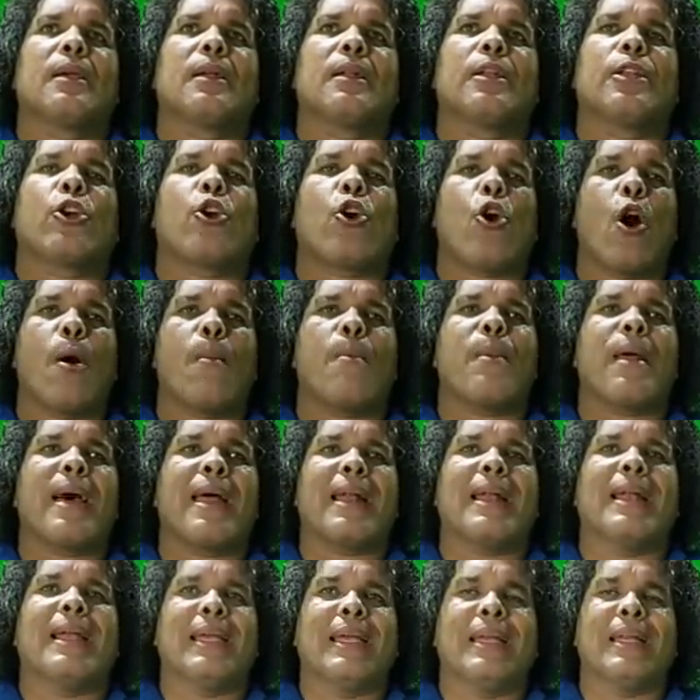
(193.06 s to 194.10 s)
the
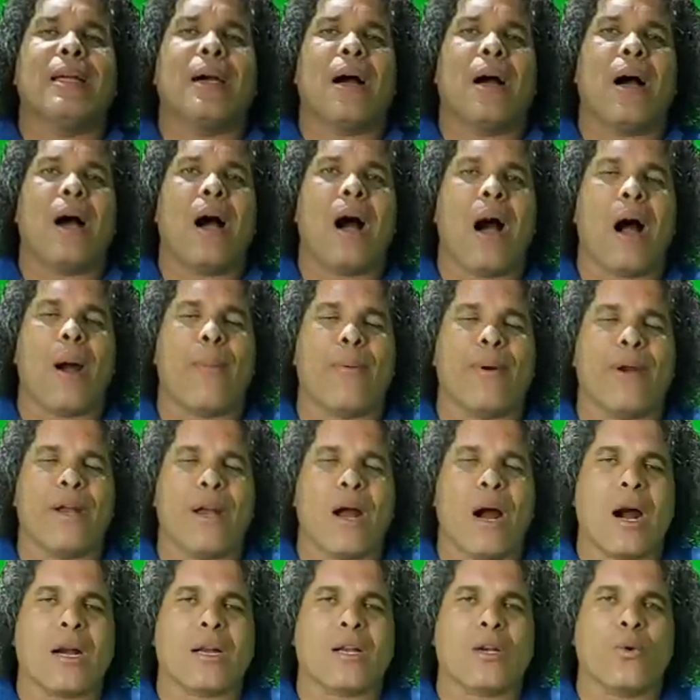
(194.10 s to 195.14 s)
Comrade Leader Aubrey
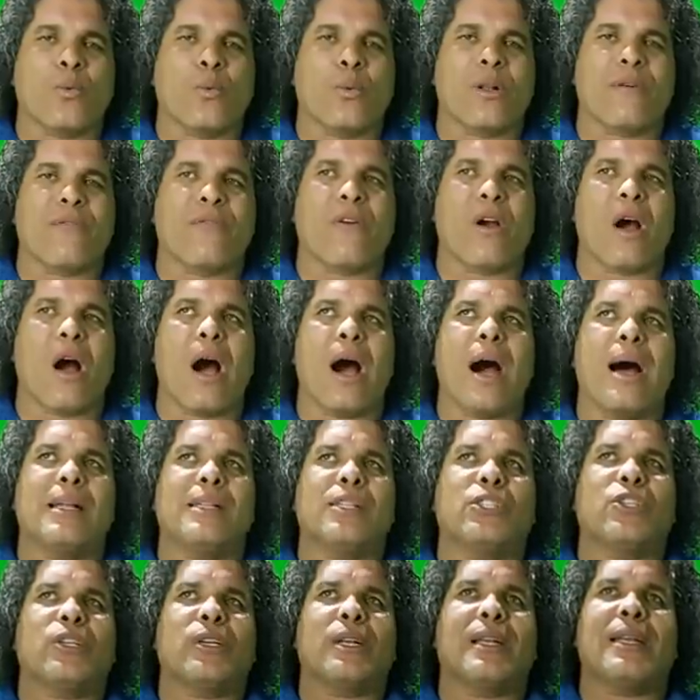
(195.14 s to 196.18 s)
Norton would have
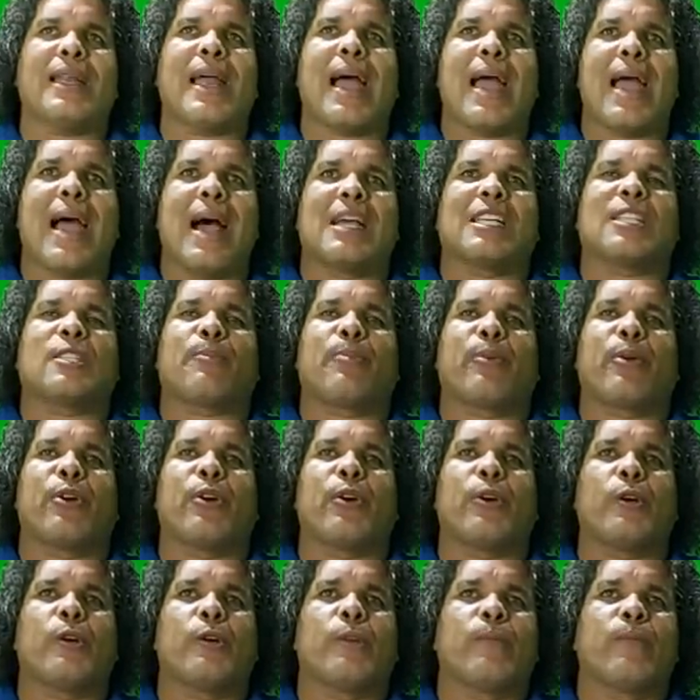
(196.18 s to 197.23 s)
gone to the
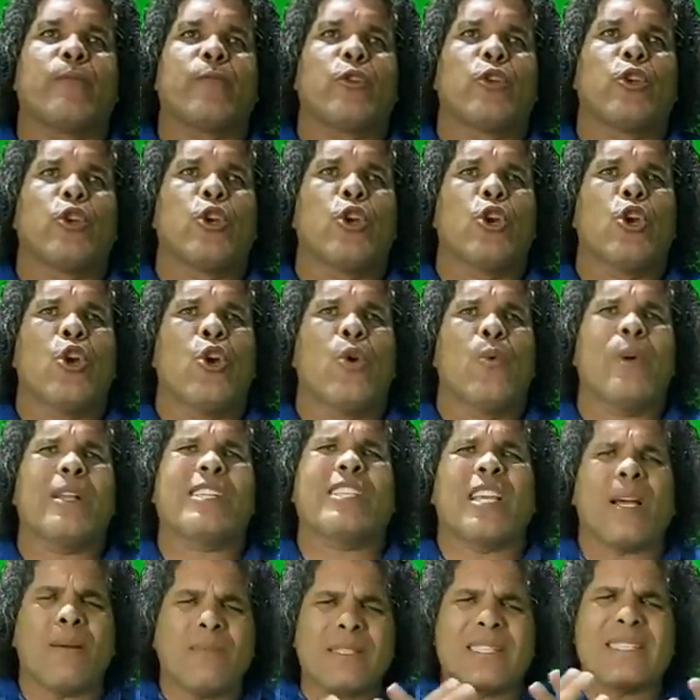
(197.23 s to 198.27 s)
diaspora with
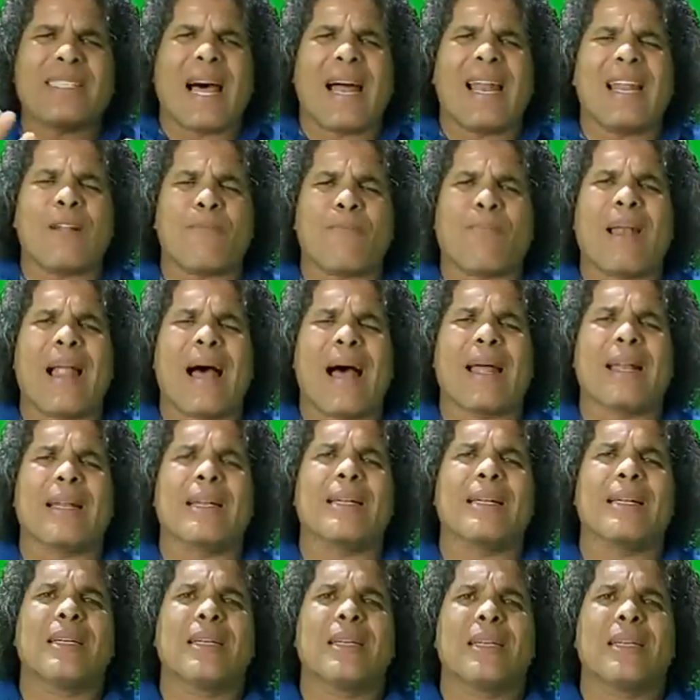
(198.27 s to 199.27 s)
some solid plan.